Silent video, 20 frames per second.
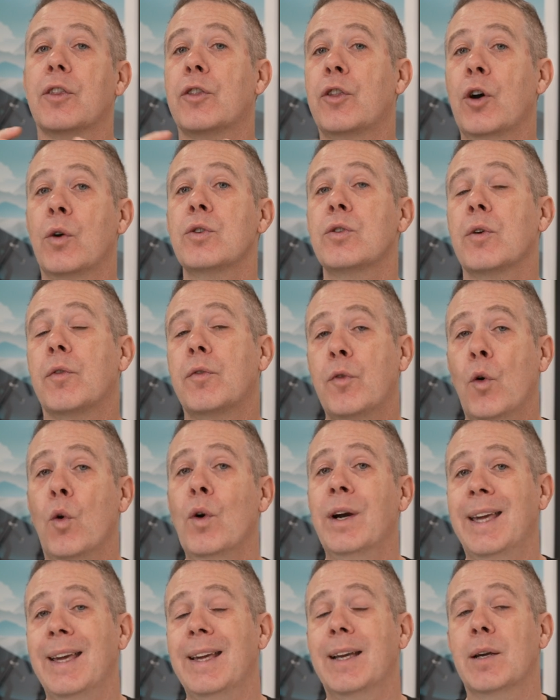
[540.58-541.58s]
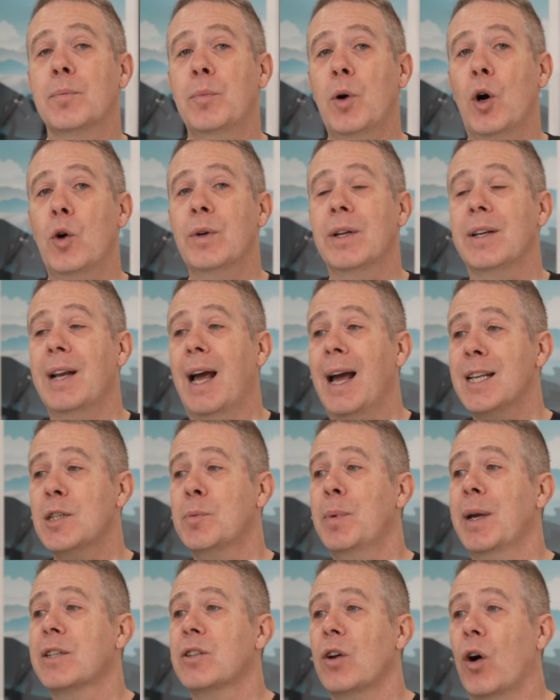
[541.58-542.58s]
those four key component
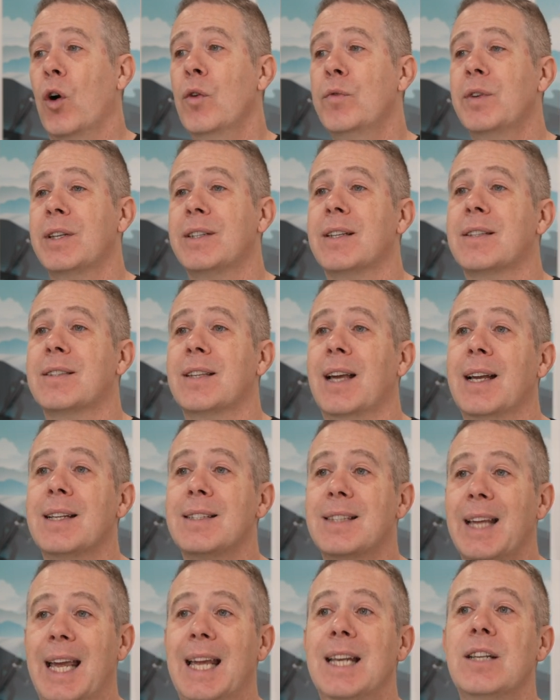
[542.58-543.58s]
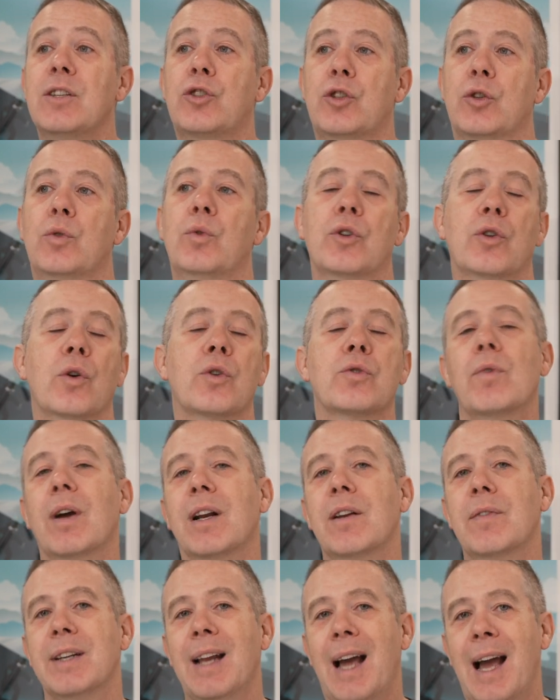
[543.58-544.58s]
aspects of your designs into those
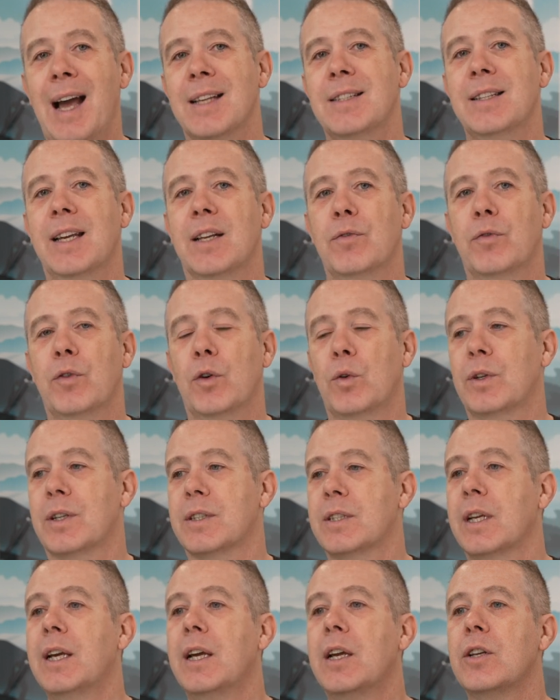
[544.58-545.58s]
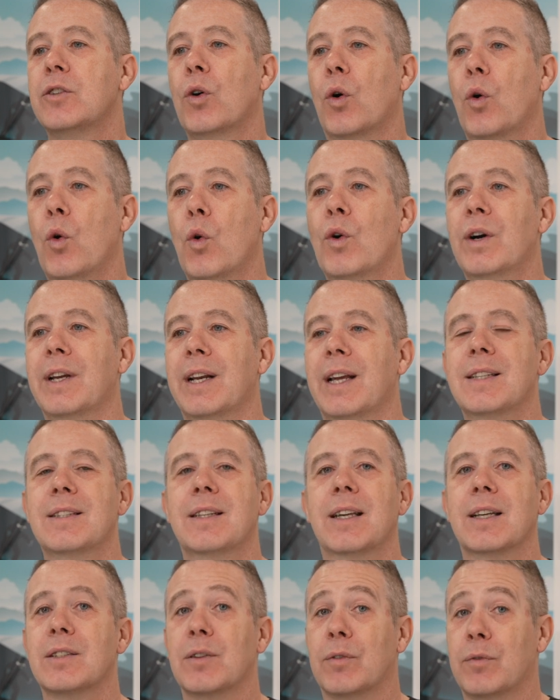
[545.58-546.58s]
relevant asset folders to organize
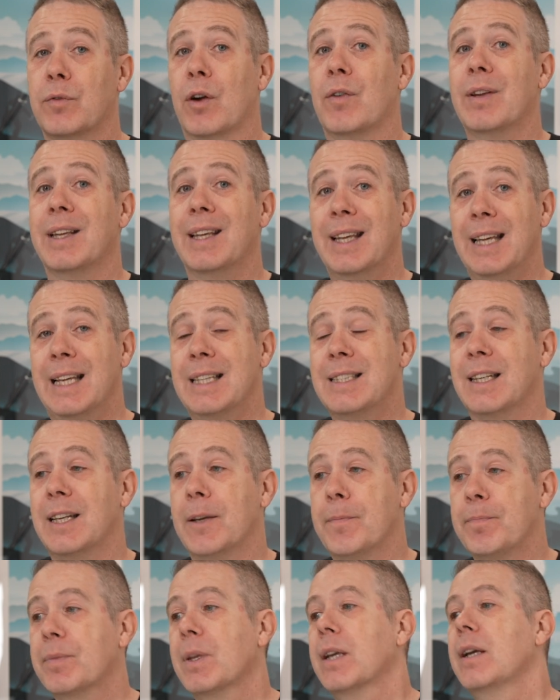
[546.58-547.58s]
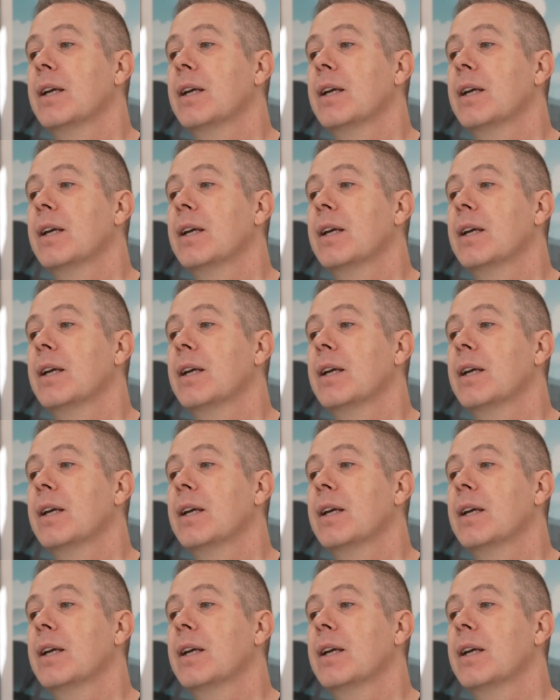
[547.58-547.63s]
things very easily.